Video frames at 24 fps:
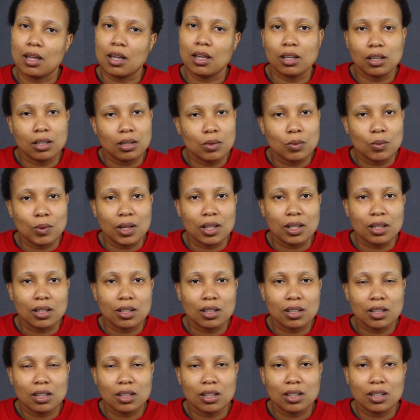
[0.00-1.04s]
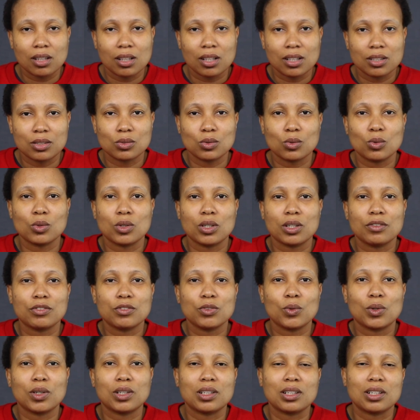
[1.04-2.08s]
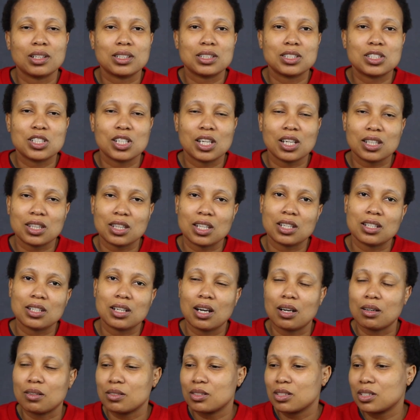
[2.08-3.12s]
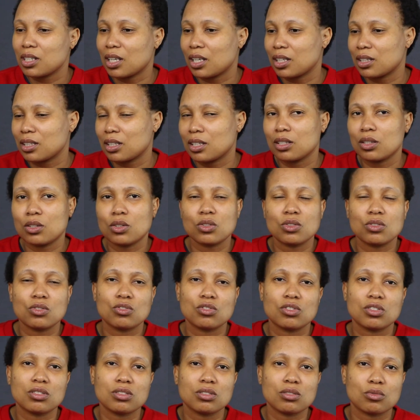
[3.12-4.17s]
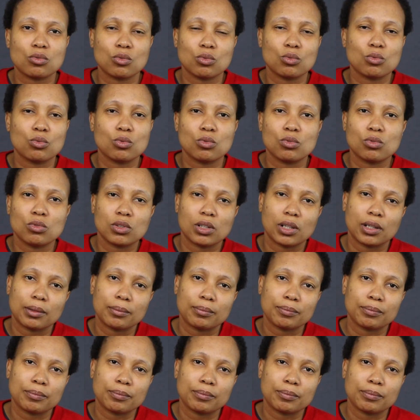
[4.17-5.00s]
anywhere. So if you want to check that out, I think you just Google